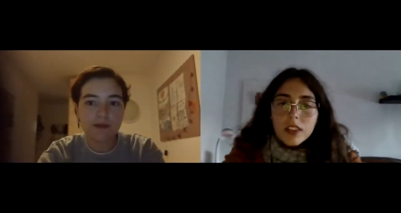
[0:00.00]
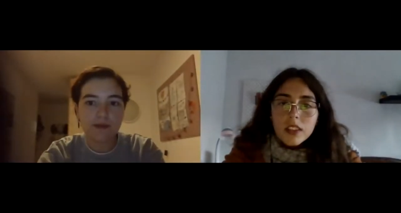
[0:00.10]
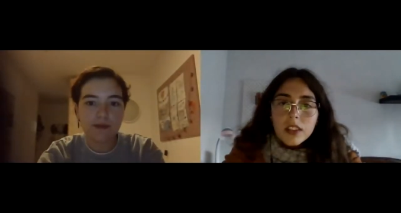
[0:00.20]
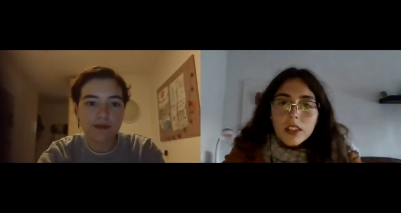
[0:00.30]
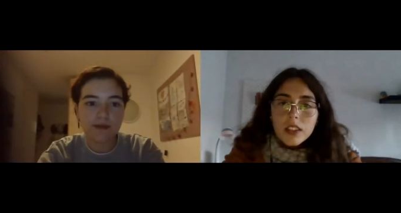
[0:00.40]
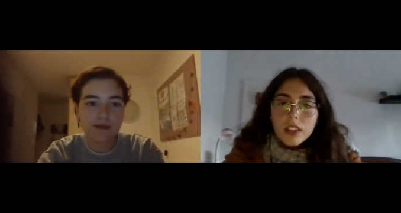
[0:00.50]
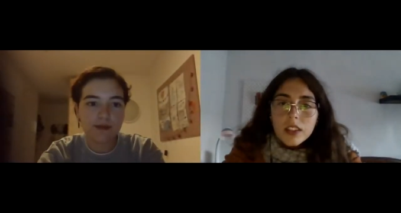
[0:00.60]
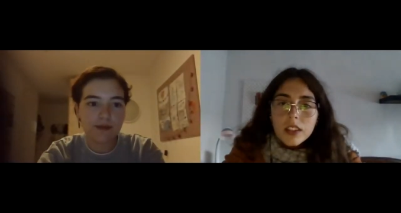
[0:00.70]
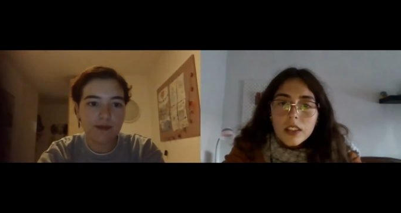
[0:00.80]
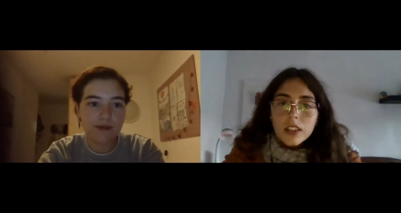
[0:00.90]

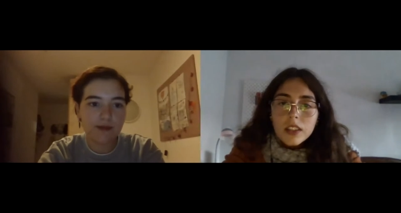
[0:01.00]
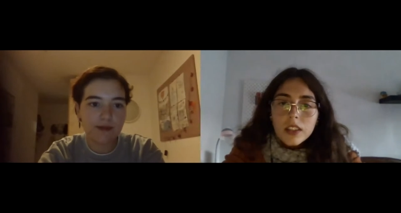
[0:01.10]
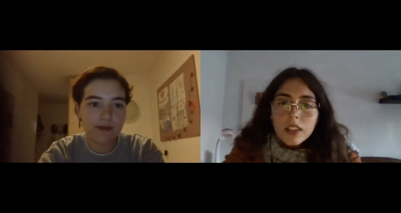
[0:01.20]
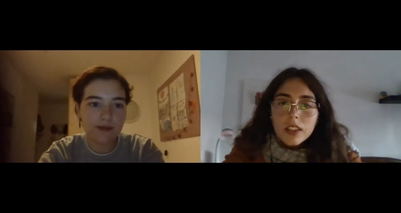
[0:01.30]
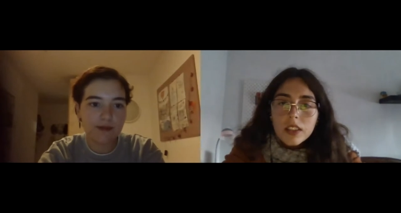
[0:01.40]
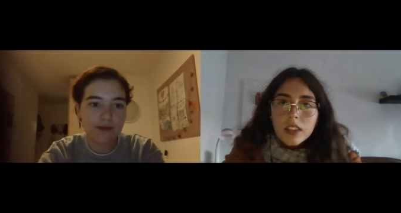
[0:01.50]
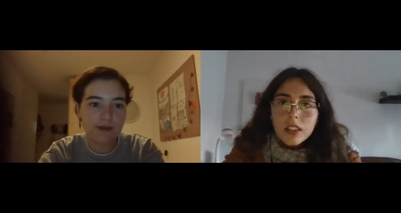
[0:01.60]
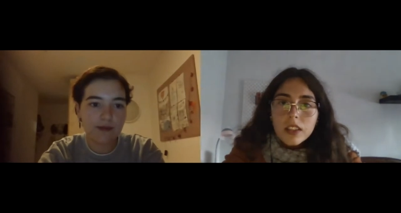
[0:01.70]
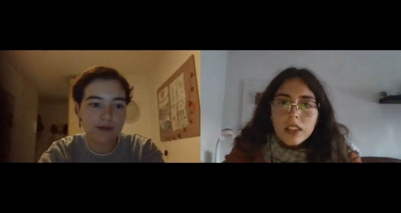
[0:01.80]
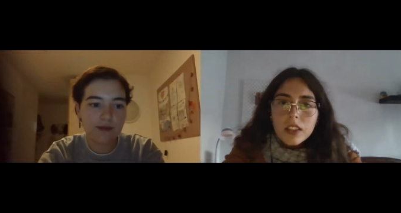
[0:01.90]

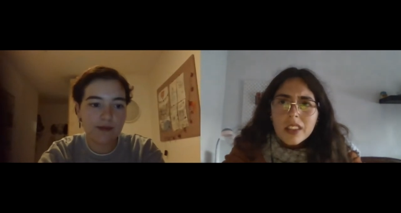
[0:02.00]
No one is speaking in this clip.